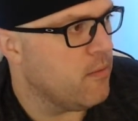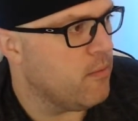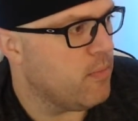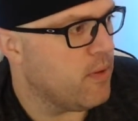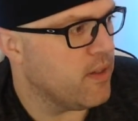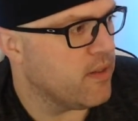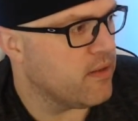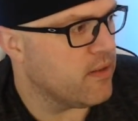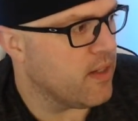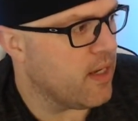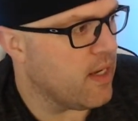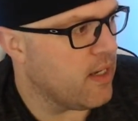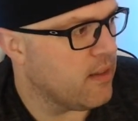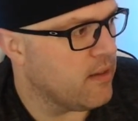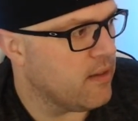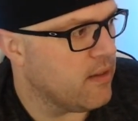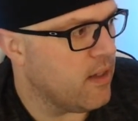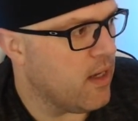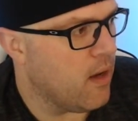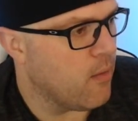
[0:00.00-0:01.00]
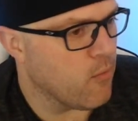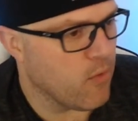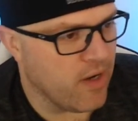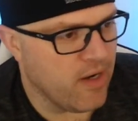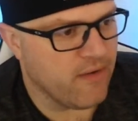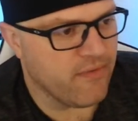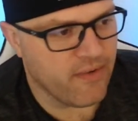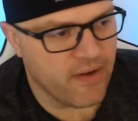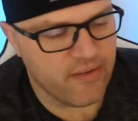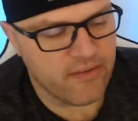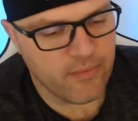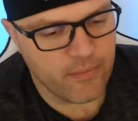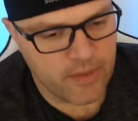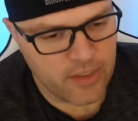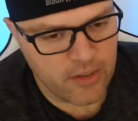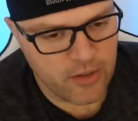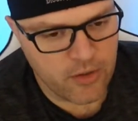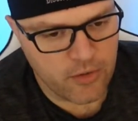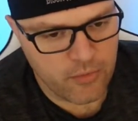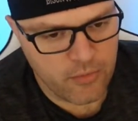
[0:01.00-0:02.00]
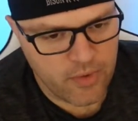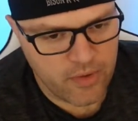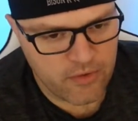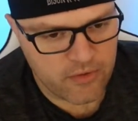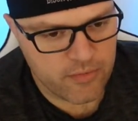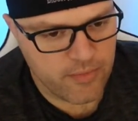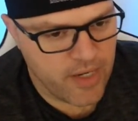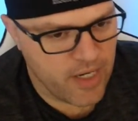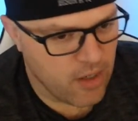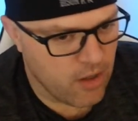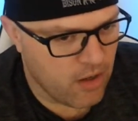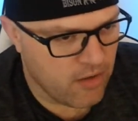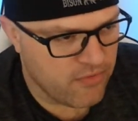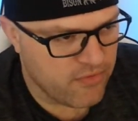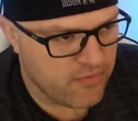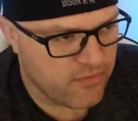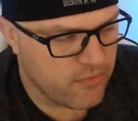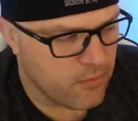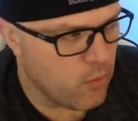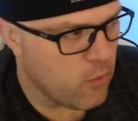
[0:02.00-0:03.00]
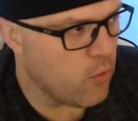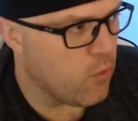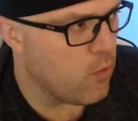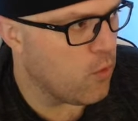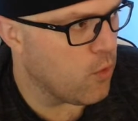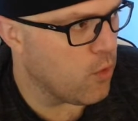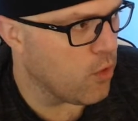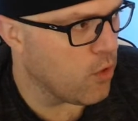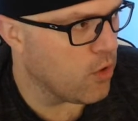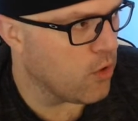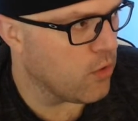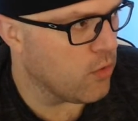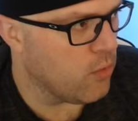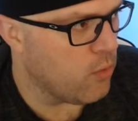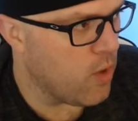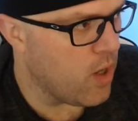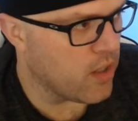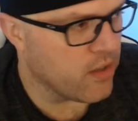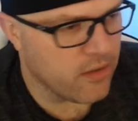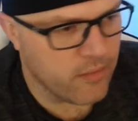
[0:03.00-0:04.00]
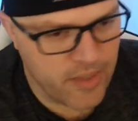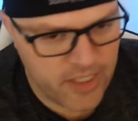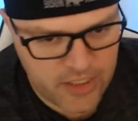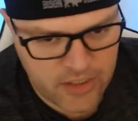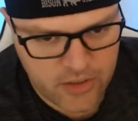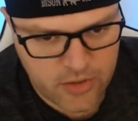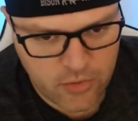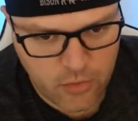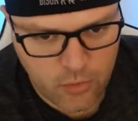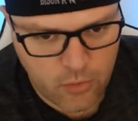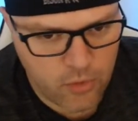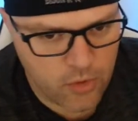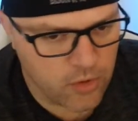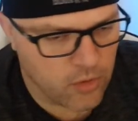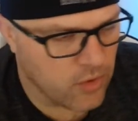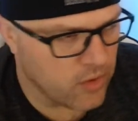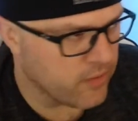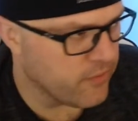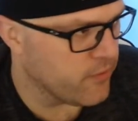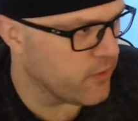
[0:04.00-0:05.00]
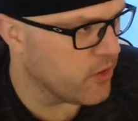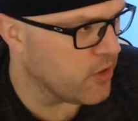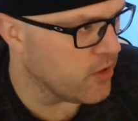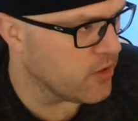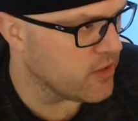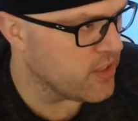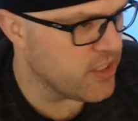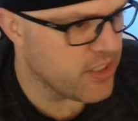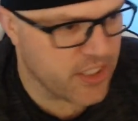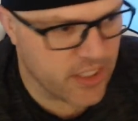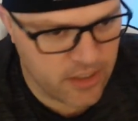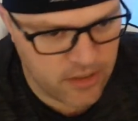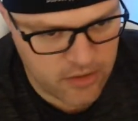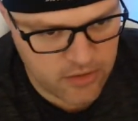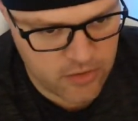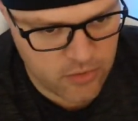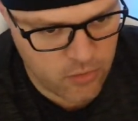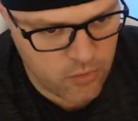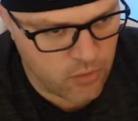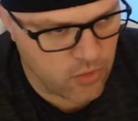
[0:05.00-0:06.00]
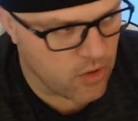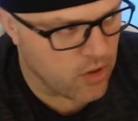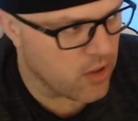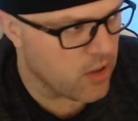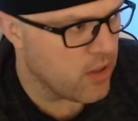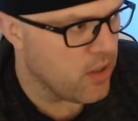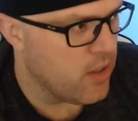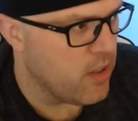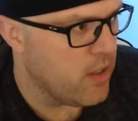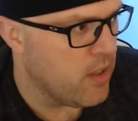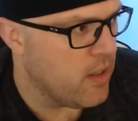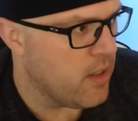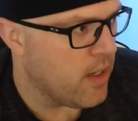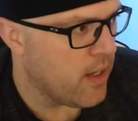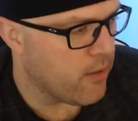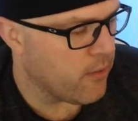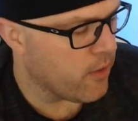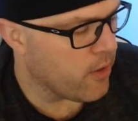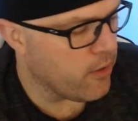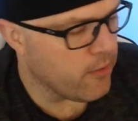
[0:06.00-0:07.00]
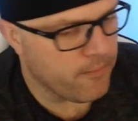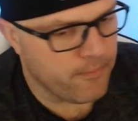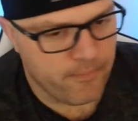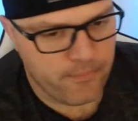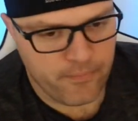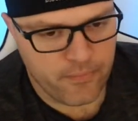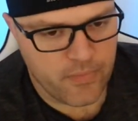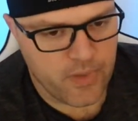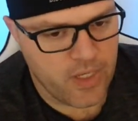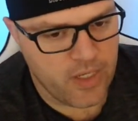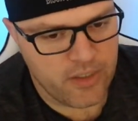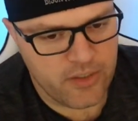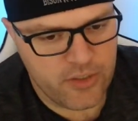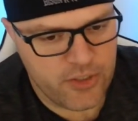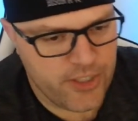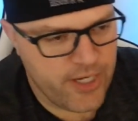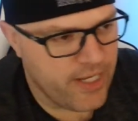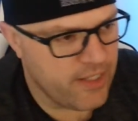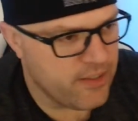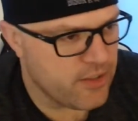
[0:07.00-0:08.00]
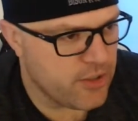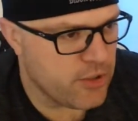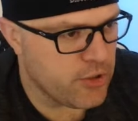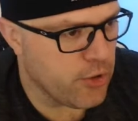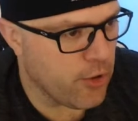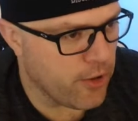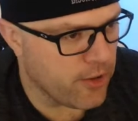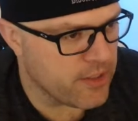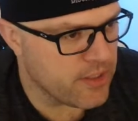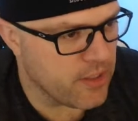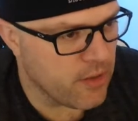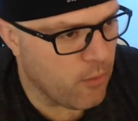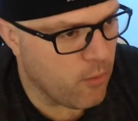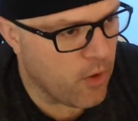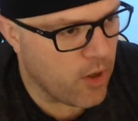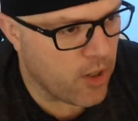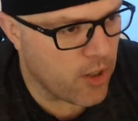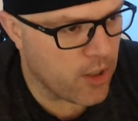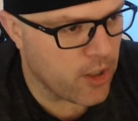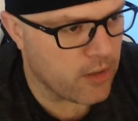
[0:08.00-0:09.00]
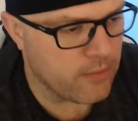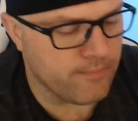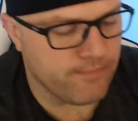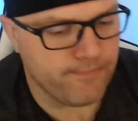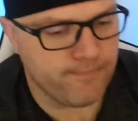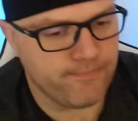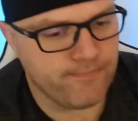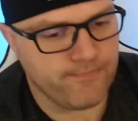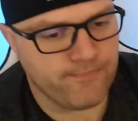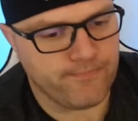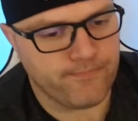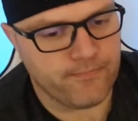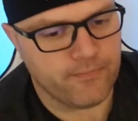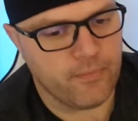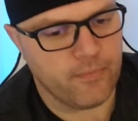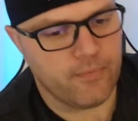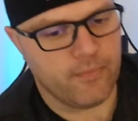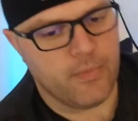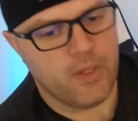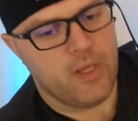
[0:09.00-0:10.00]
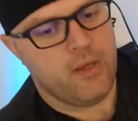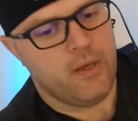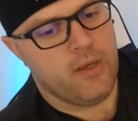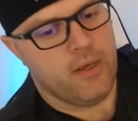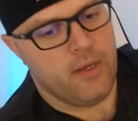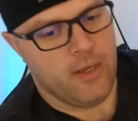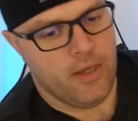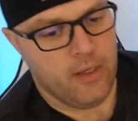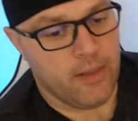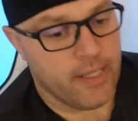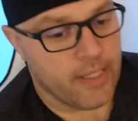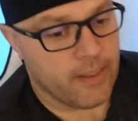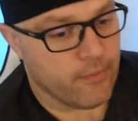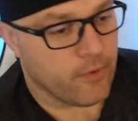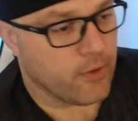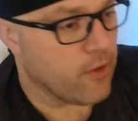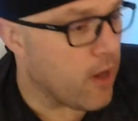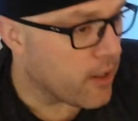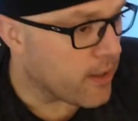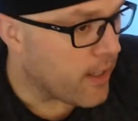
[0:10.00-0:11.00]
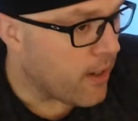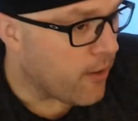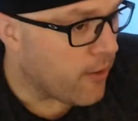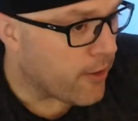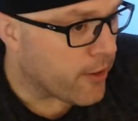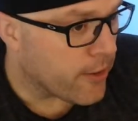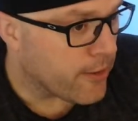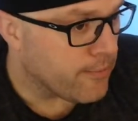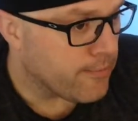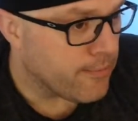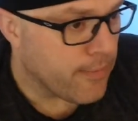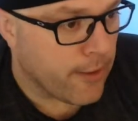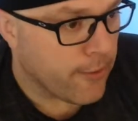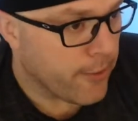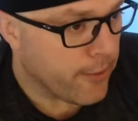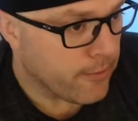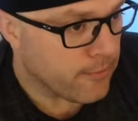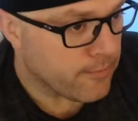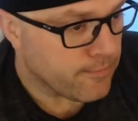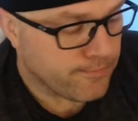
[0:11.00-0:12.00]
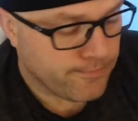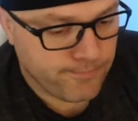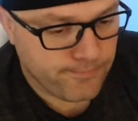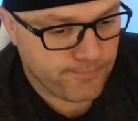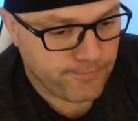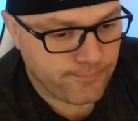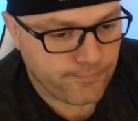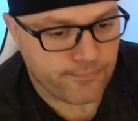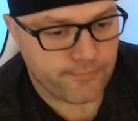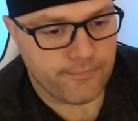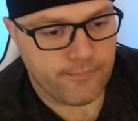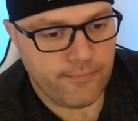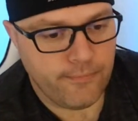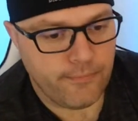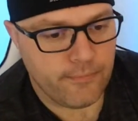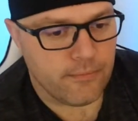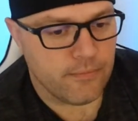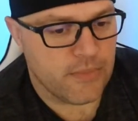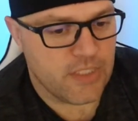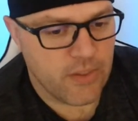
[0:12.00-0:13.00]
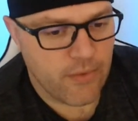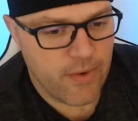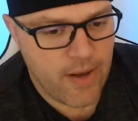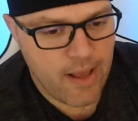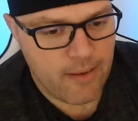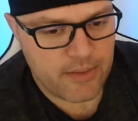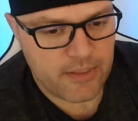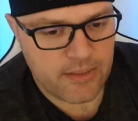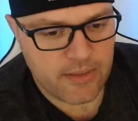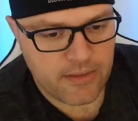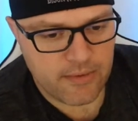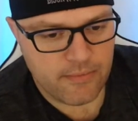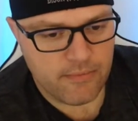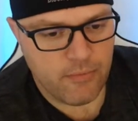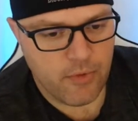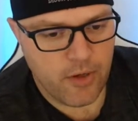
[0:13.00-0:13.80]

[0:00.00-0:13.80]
But I'm ready to find something to do, whether it's mini golf or walk on the beach or look for seashells or, I don't know, chase sharks in the water, like I'm the crocodile hunter. I don't know. See what happens.